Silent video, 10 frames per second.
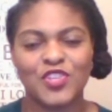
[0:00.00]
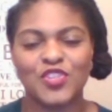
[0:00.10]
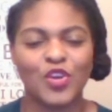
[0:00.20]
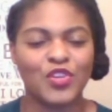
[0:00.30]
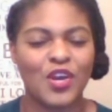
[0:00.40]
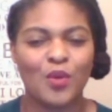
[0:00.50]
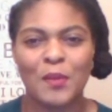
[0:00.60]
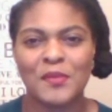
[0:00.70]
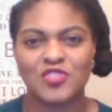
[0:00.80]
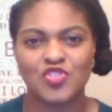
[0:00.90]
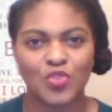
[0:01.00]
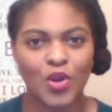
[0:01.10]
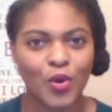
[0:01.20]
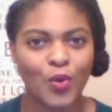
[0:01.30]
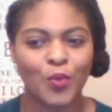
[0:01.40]
you know, young women
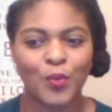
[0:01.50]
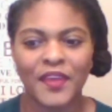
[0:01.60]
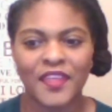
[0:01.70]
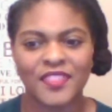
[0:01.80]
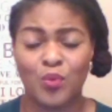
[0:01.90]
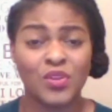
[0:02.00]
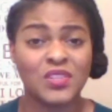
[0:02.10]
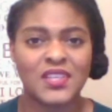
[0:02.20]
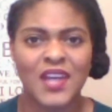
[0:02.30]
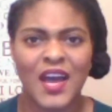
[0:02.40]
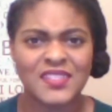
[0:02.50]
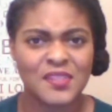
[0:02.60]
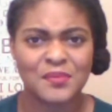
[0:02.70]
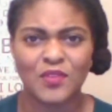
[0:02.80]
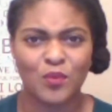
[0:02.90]
struggle with worldly
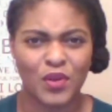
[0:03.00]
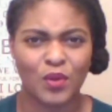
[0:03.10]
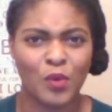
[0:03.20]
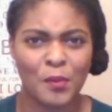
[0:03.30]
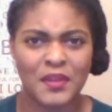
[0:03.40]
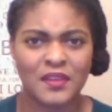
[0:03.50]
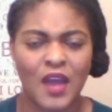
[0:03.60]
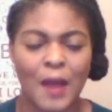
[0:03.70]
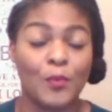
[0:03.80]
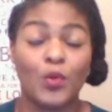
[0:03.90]
concepts of what a woman, um,